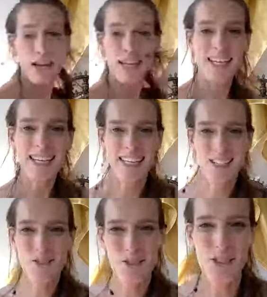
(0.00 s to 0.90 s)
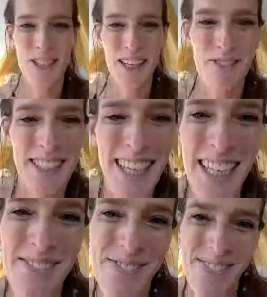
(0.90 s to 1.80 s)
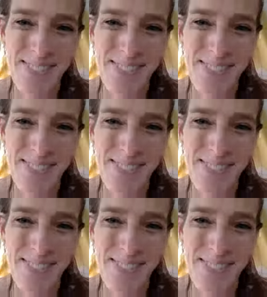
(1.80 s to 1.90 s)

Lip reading: lighting candles for you every day,